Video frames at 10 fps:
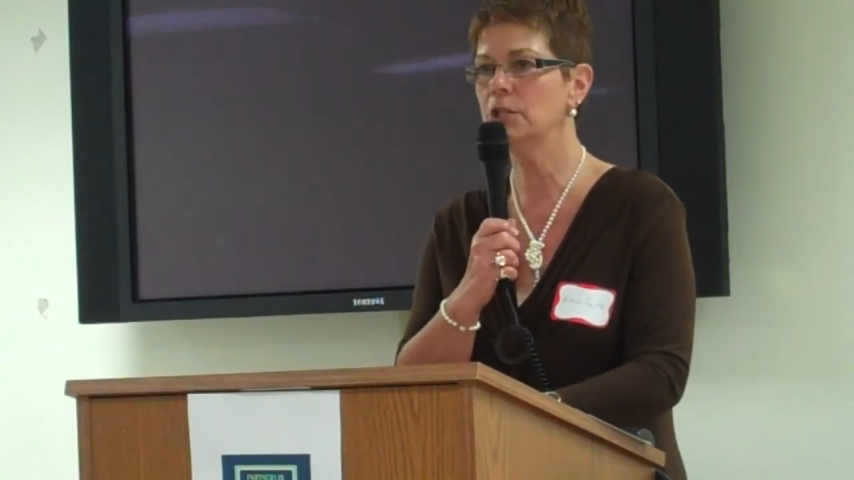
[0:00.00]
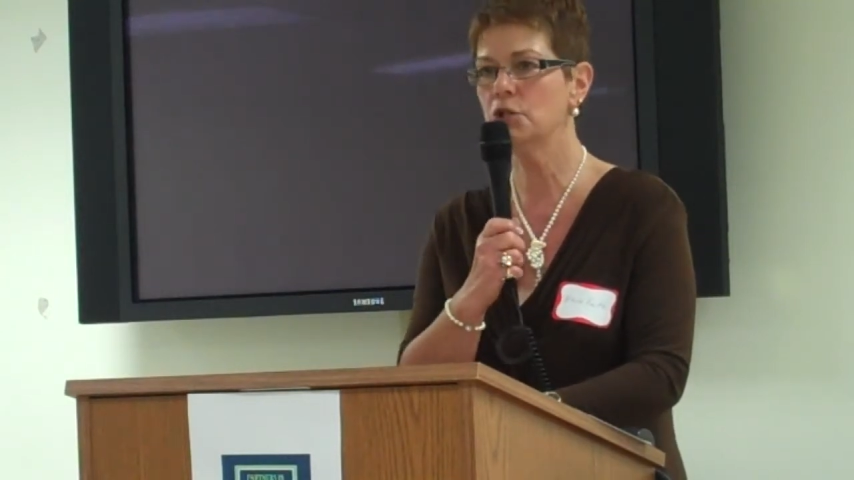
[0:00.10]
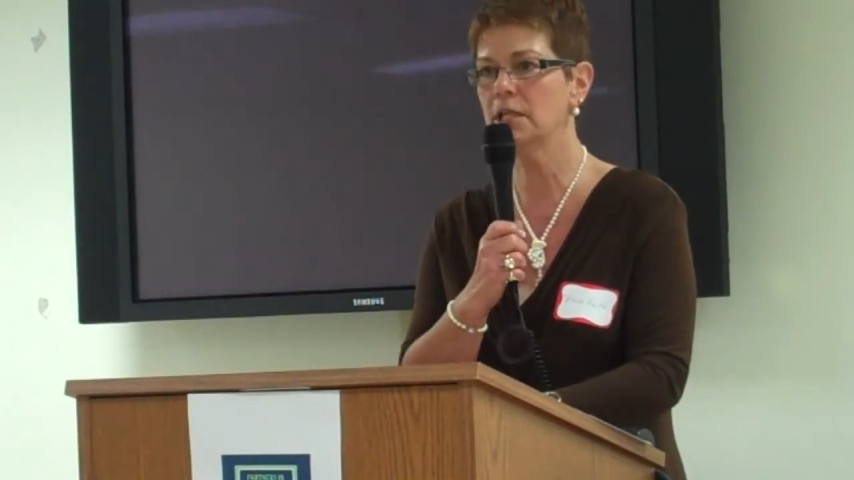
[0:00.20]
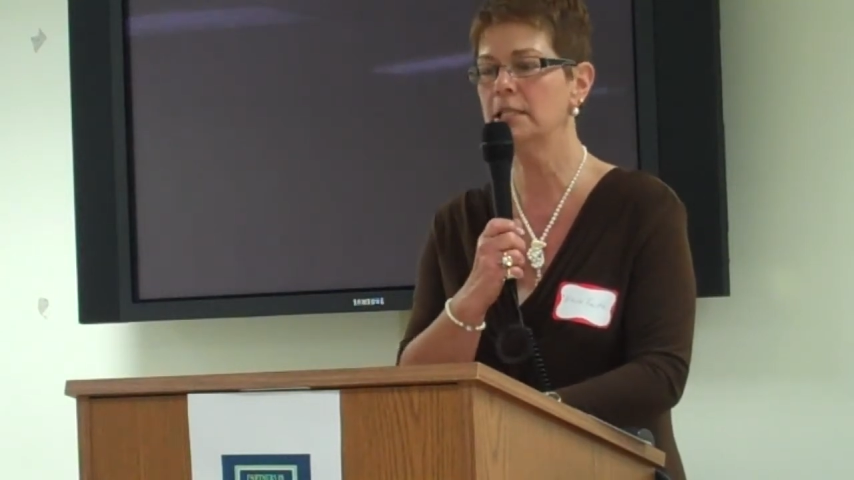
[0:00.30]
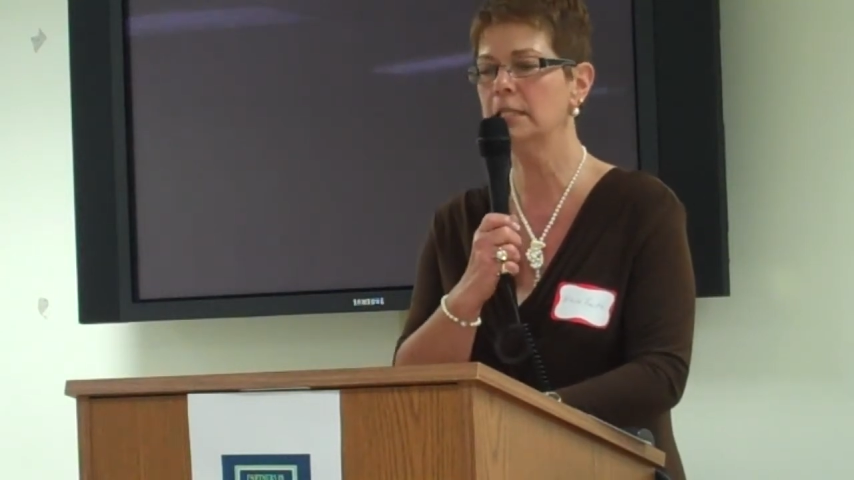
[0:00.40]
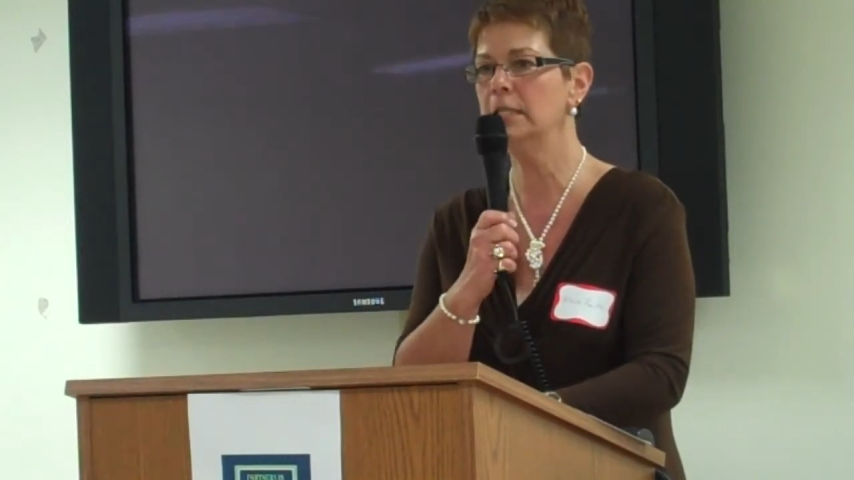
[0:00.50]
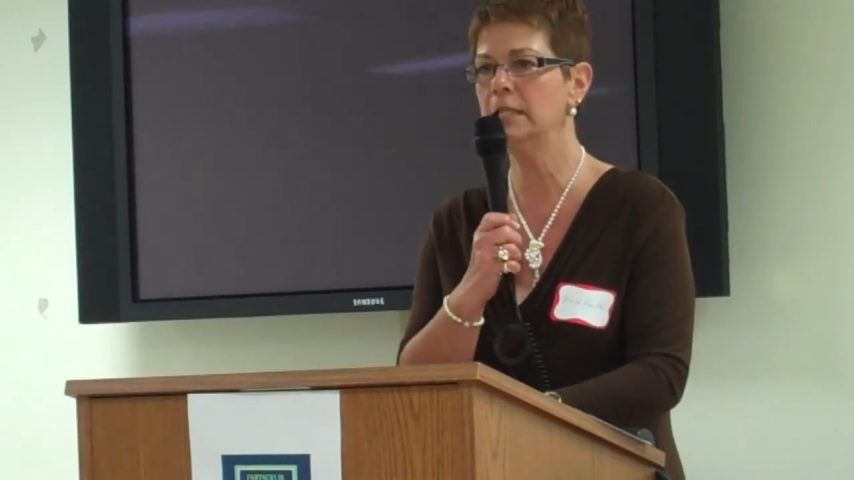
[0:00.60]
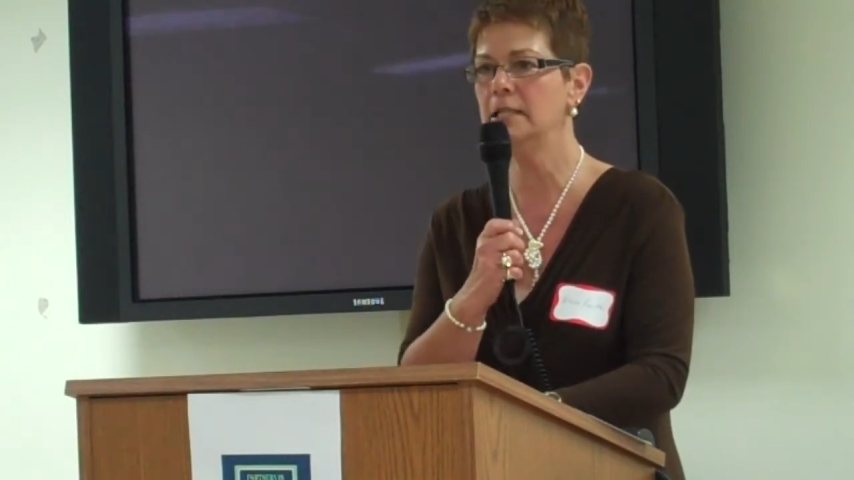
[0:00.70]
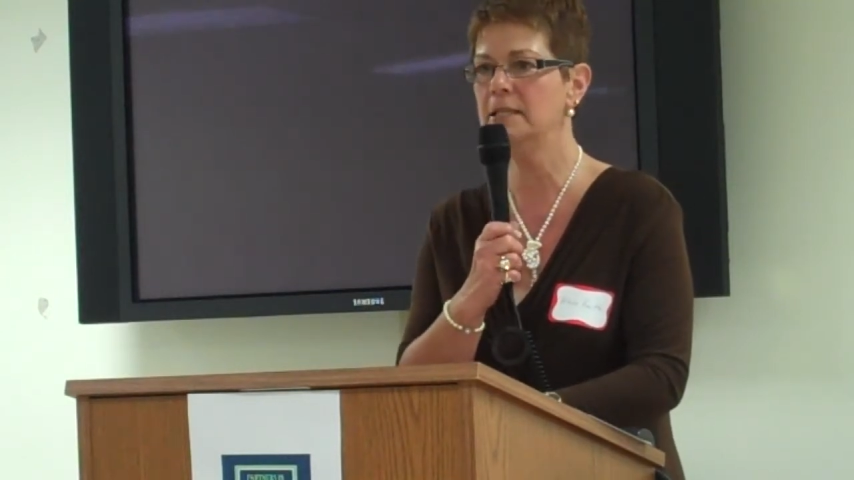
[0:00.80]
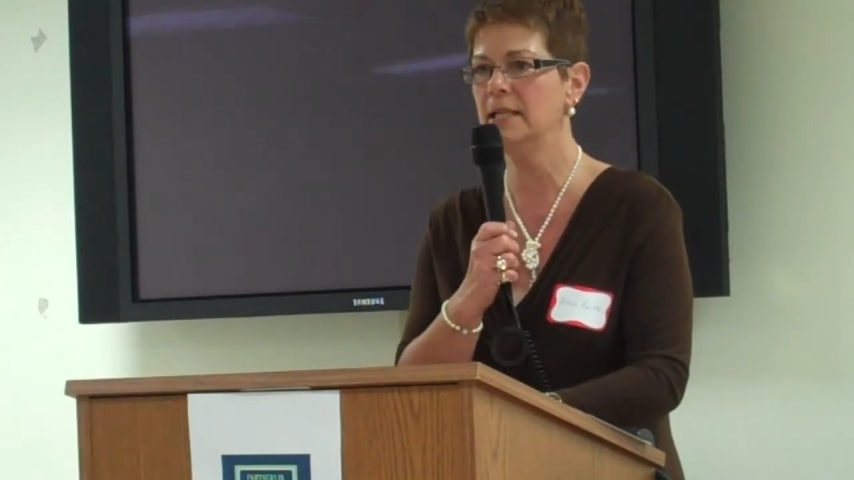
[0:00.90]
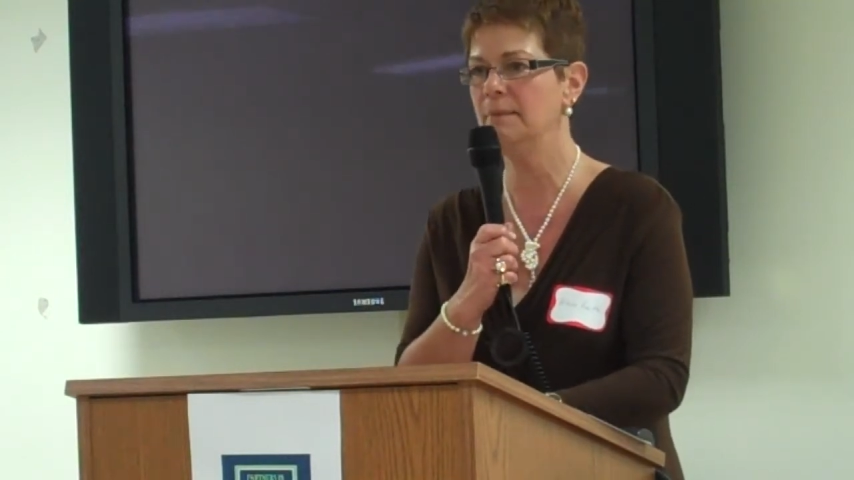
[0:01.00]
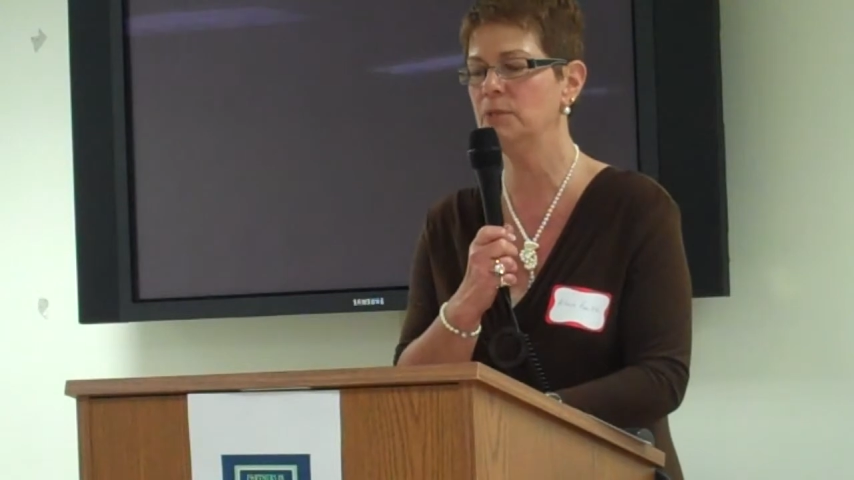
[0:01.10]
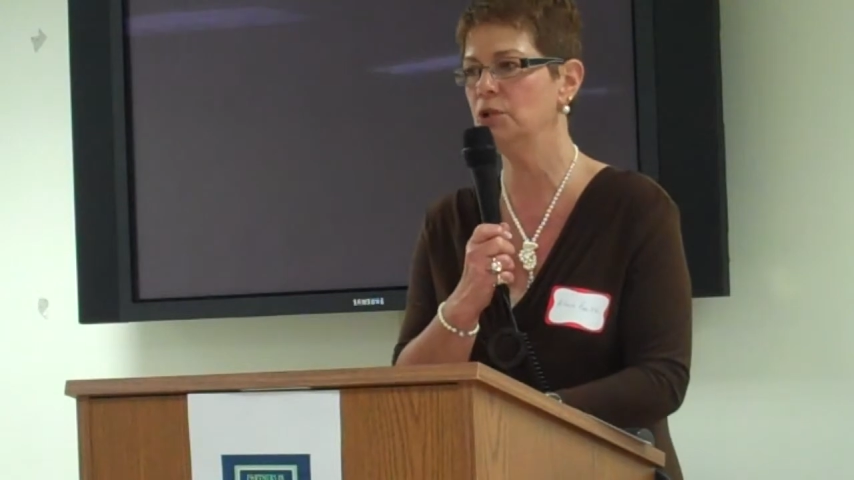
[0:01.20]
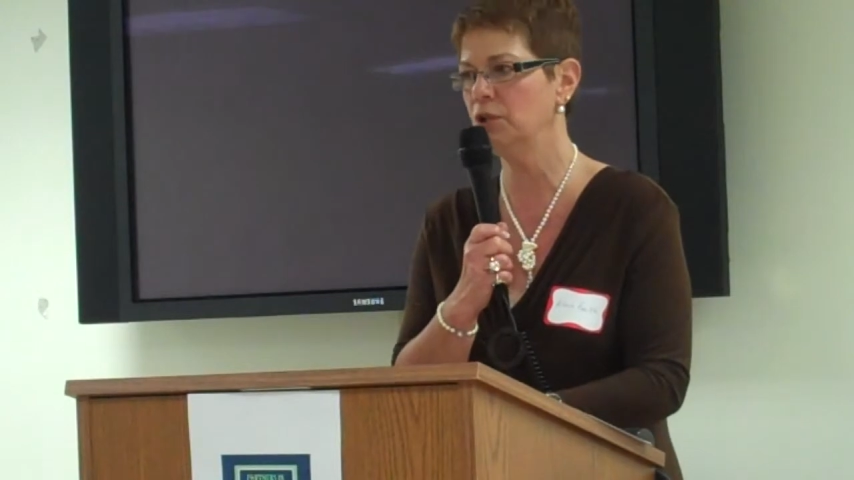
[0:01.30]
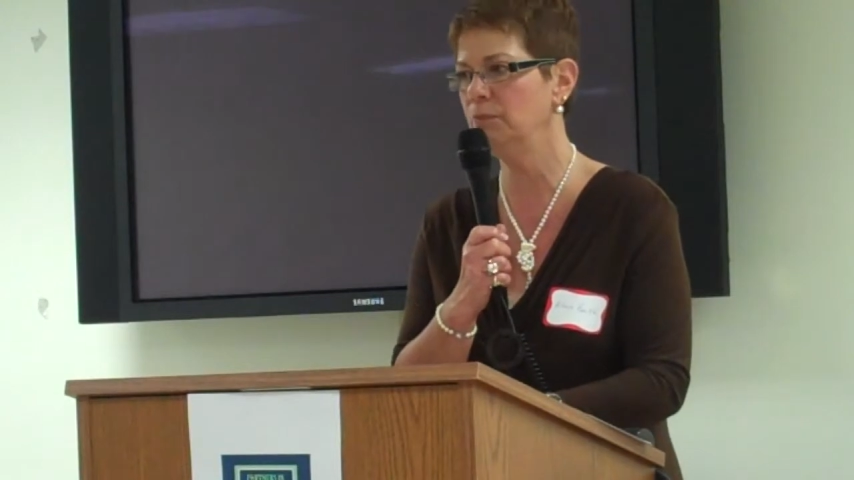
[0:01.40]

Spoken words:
just in an attempt to